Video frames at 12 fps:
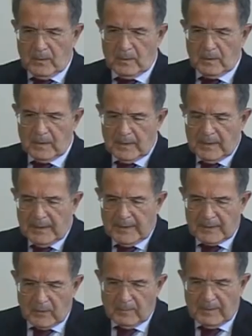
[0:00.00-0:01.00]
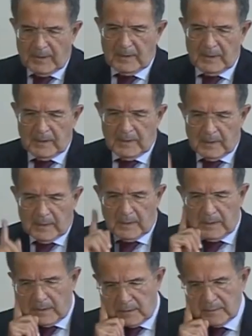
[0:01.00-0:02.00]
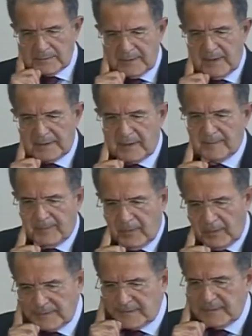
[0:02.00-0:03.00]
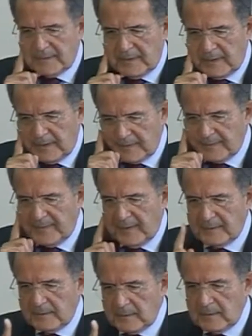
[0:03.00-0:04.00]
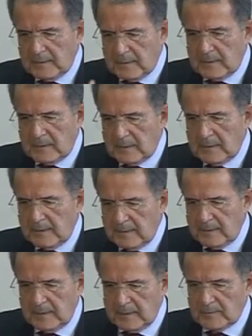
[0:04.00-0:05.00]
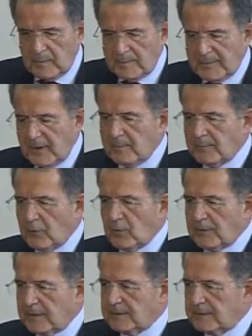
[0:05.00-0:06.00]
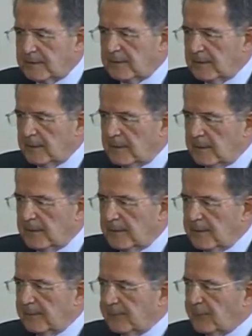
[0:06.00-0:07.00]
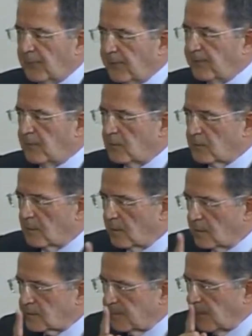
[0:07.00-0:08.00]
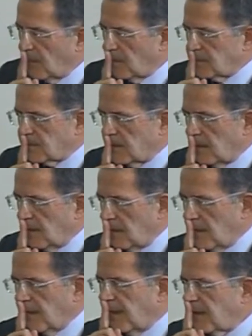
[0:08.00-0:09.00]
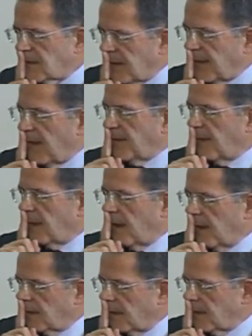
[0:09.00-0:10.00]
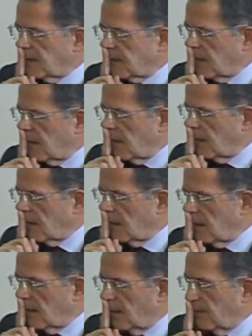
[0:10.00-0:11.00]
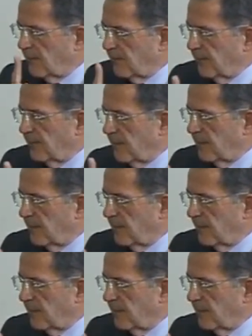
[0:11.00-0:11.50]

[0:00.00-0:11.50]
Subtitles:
you know, a global continental policy, and then it will be important for the future also, because there is another characteristic of